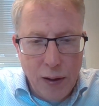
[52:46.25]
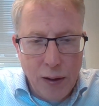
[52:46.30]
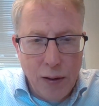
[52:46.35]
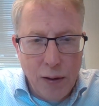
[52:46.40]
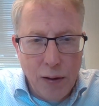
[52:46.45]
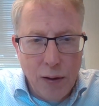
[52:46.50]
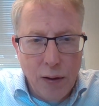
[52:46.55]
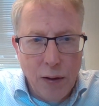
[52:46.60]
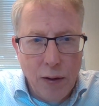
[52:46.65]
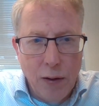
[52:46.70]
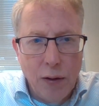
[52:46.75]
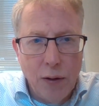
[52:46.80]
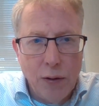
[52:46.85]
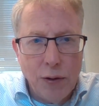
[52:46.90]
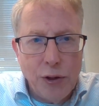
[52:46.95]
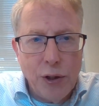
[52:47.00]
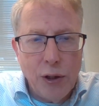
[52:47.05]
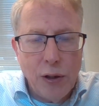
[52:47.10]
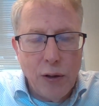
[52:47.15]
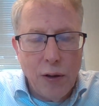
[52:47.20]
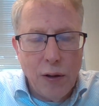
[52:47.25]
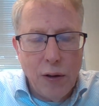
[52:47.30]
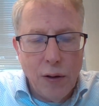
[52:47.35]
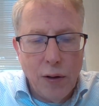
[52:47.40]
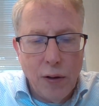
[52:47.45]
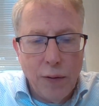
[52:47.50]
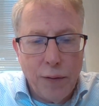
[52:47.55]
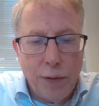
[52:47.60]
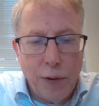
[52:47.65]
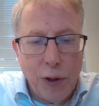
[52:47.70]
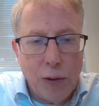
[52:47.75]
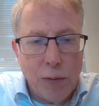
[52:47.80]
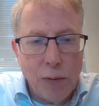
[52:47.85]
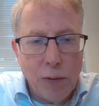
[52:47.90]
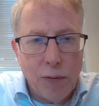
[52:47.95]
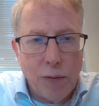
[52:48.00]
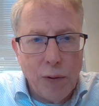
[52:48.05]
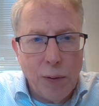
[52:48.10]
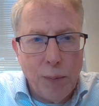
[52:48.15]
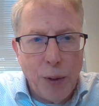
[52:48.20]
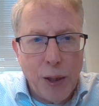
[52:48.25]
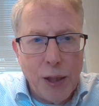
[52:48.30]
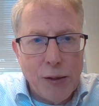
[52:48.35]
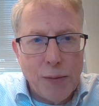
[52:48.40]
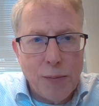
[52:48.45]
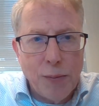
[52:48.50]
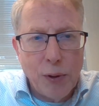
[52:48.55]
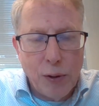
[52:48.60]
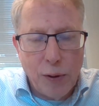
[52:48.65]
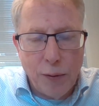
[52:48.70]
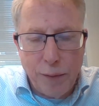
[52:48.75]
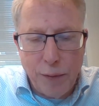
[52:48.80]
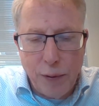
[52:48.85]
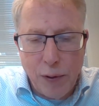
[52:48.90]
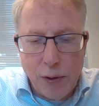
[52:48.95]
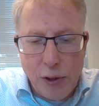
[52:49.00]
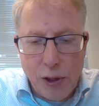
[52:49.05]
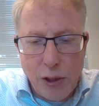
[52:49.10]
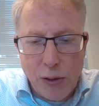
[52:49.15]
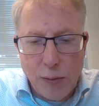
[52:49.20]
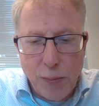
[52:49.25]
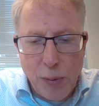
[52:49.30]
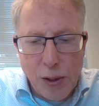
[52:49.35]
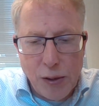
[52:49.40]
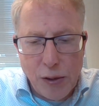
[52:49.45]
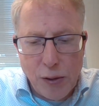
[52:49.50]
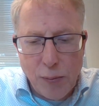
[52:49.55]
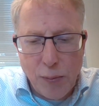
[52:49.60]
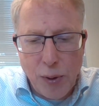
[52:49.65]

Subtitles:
a frequent replacement of 6 months.